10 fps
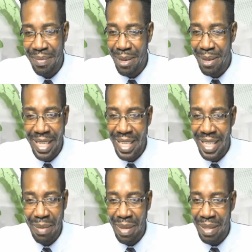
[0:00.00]

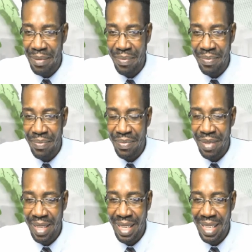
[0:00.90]
enable.
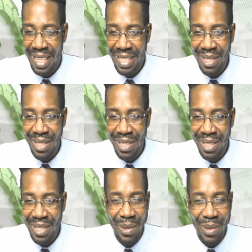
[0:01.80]
Let's continue.
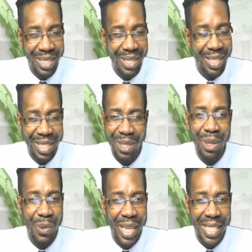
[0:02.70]
Let's continue to
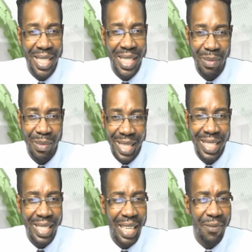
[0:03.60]
watch them. Watch this
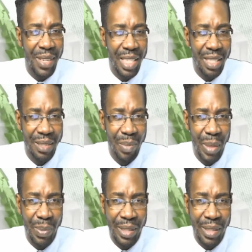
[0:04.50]
catfish, people.